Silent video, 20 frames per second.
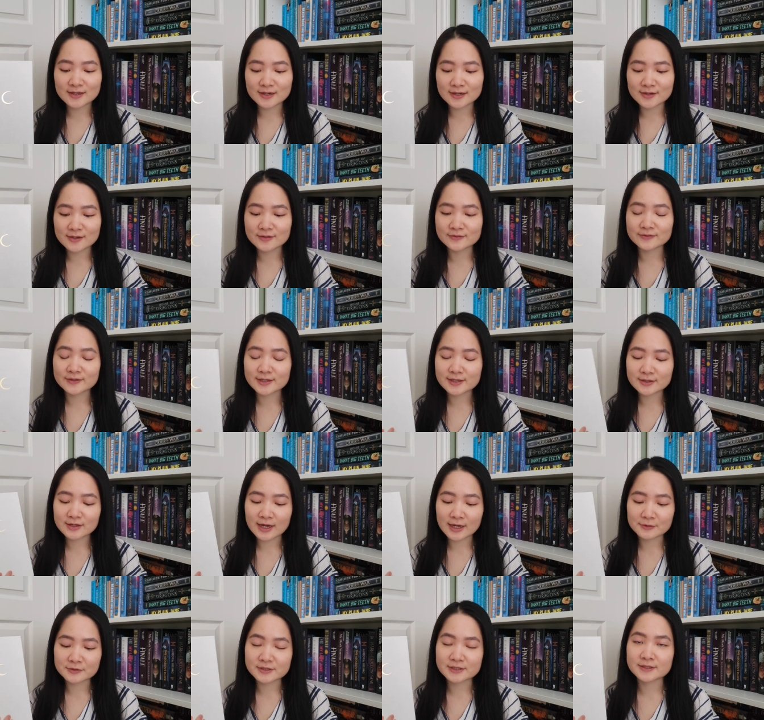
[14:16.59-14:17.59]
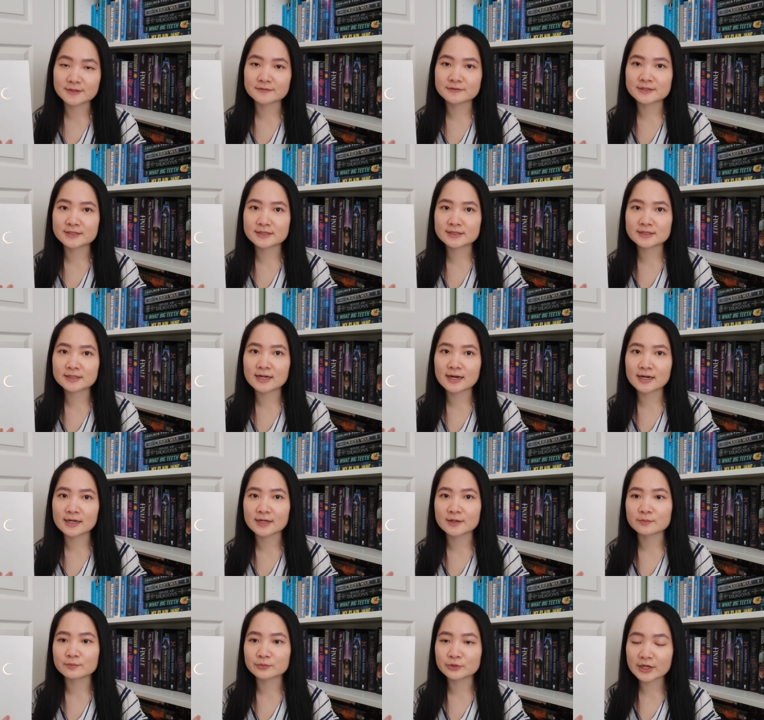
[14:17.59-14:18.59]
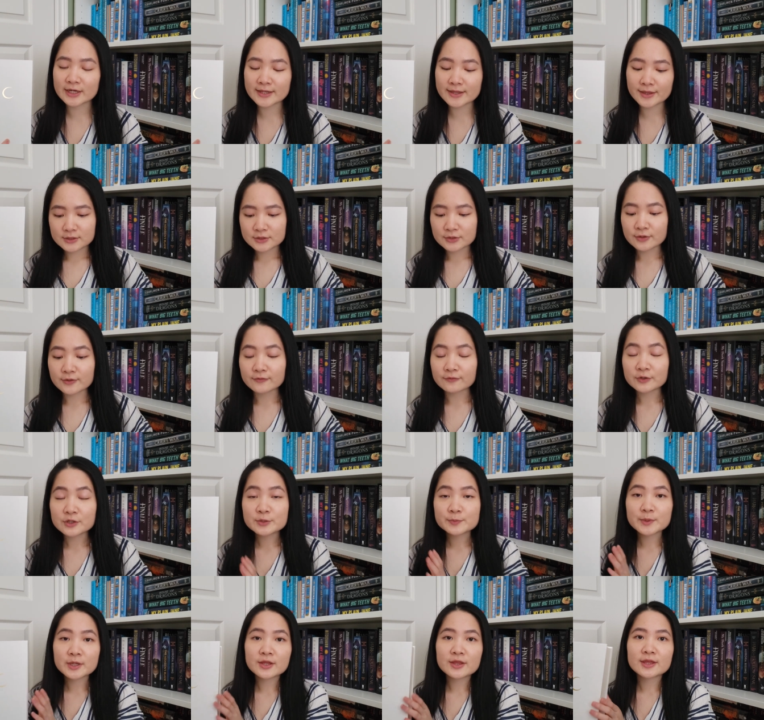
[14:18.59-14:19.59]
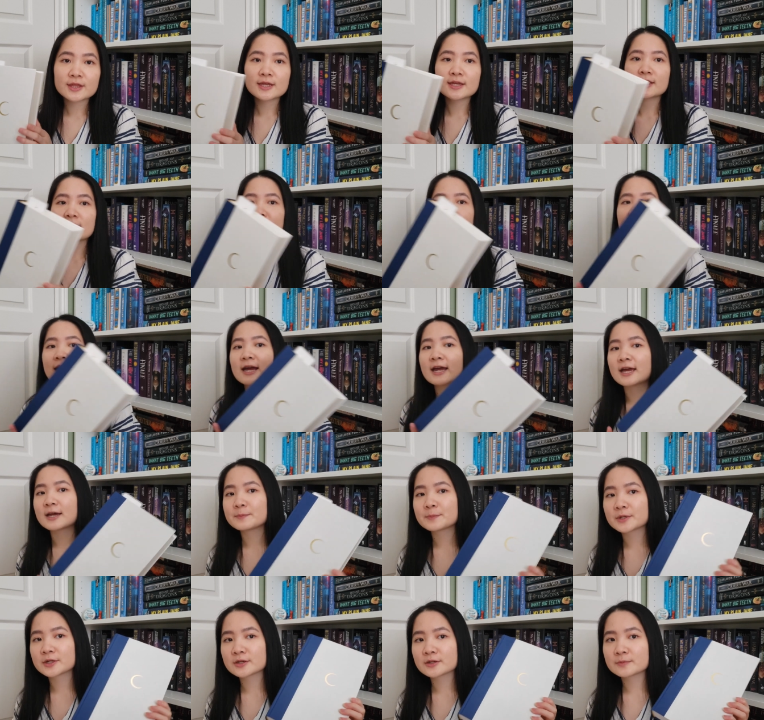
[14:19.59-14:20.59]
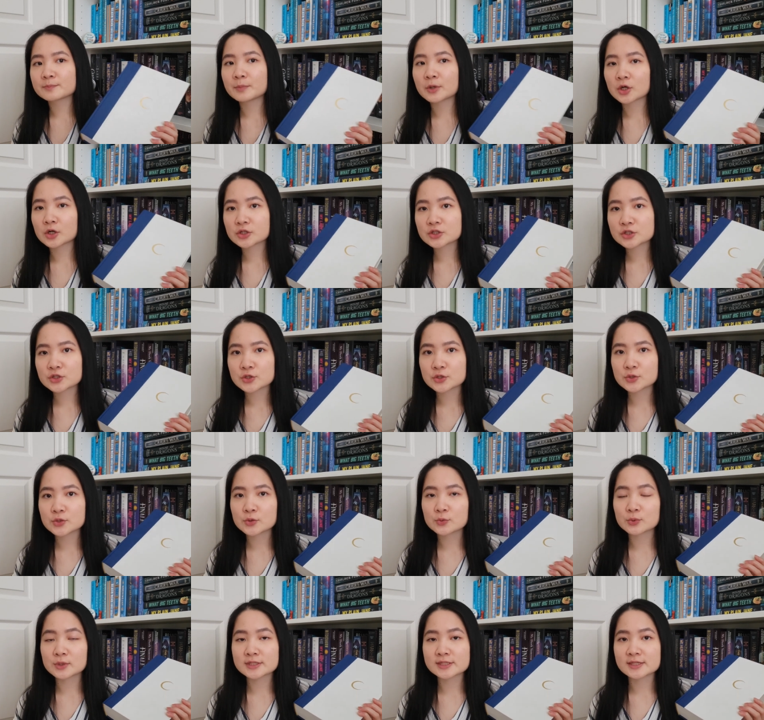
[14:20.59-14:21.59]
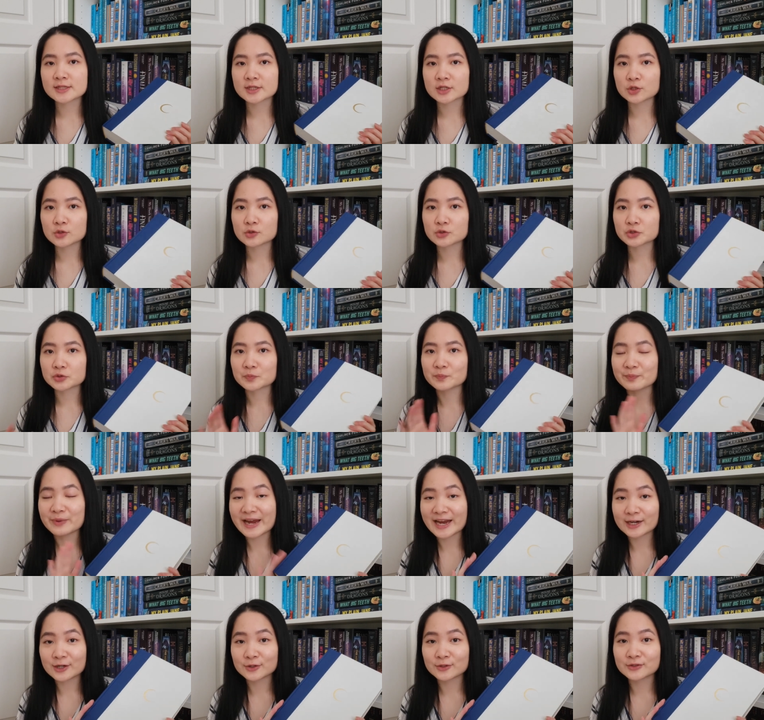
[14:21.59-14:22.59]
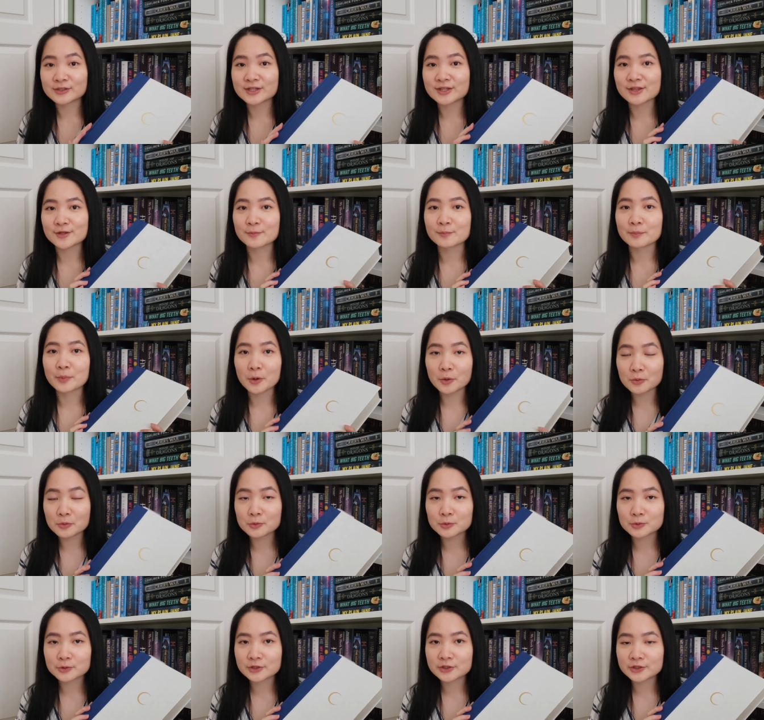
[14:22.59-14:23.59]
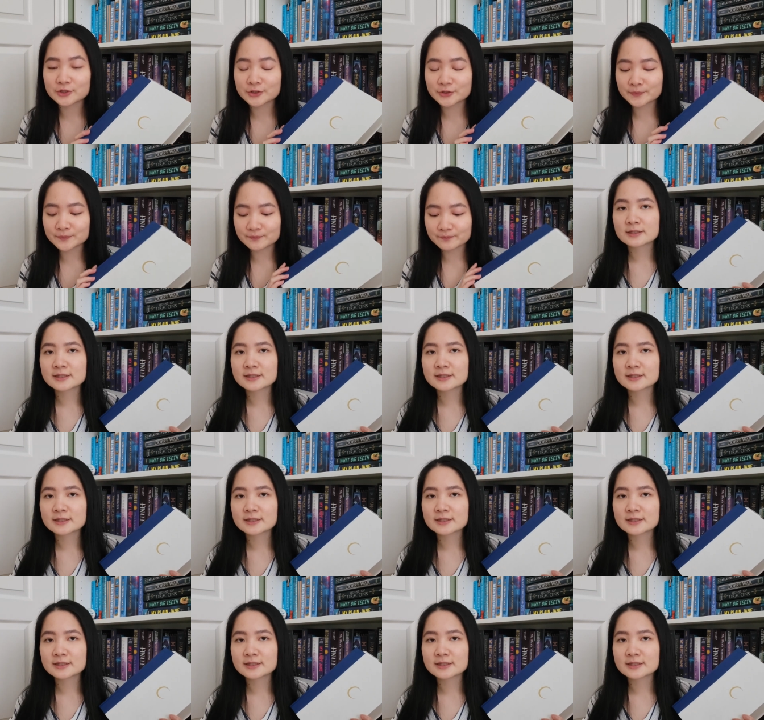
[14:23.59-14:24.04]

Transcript: of House of Sky and Breath. So the first big thing that happened in part 2 was the huge battle in the Bone Quarter.